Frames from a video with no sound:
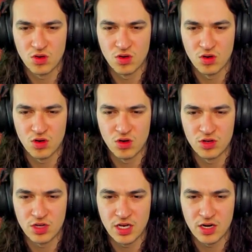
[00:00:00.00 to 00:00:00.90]
Oh, you
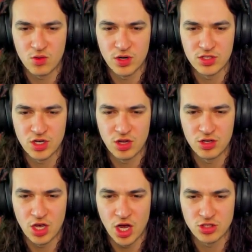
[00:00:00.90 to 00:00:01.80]
can't quite tell
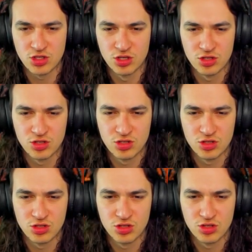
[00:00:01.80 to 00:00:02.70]
yet.
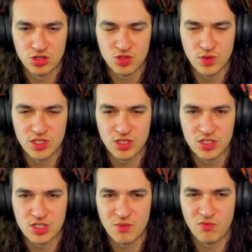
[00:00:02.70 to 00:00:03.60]
Just wait till I
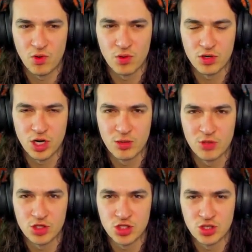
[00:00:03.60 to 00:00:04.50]
step forward, gamers.